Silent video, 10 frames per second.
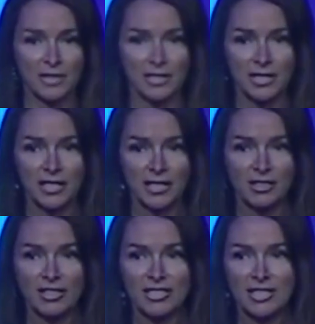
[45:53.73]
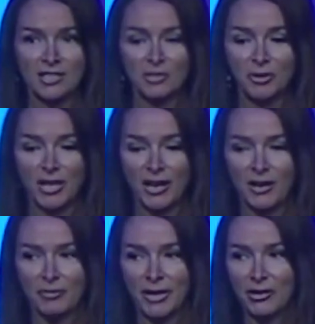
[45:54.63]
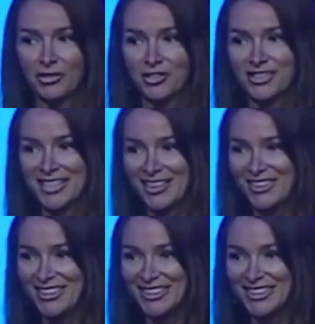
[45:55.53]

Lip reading: you continue to become healthier and healthier.